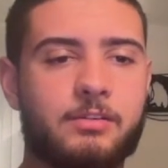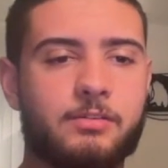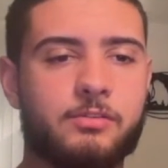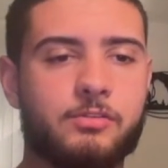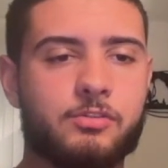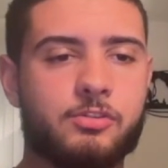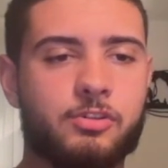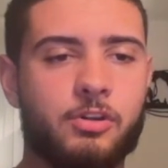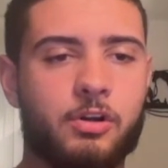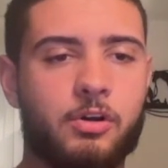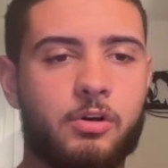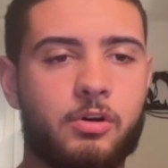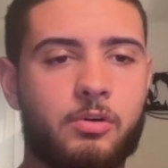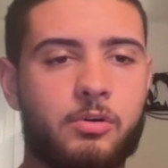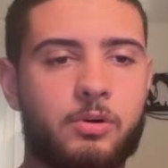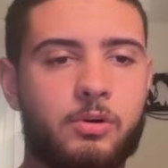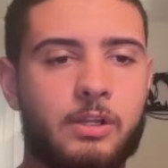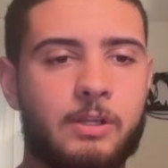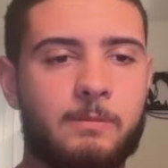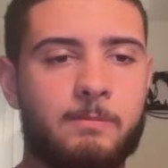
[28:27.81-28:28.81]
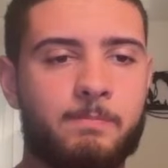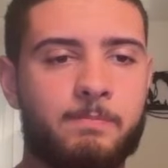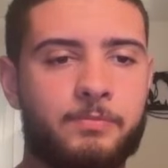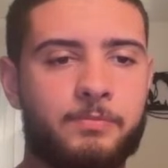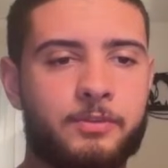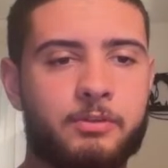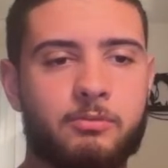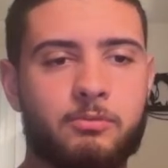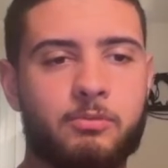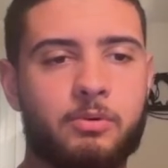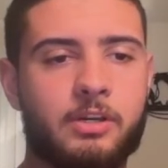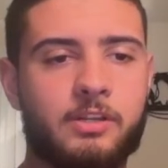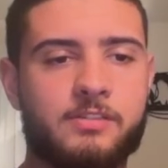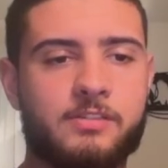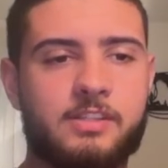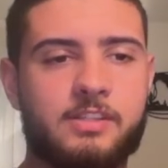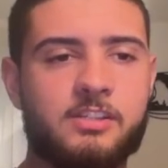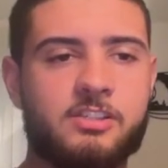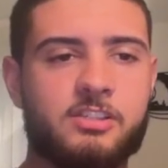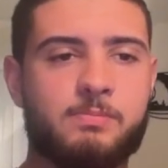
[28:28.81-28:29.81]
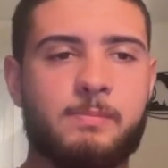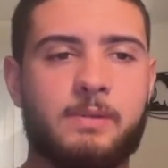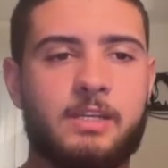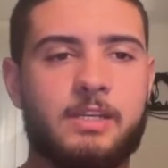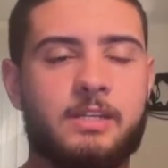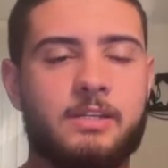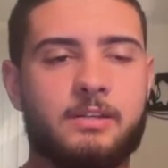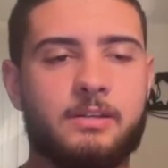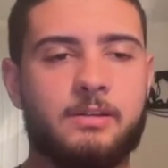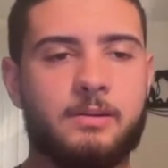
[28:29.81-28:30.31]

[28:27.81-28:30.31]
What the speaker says: So what does this mean?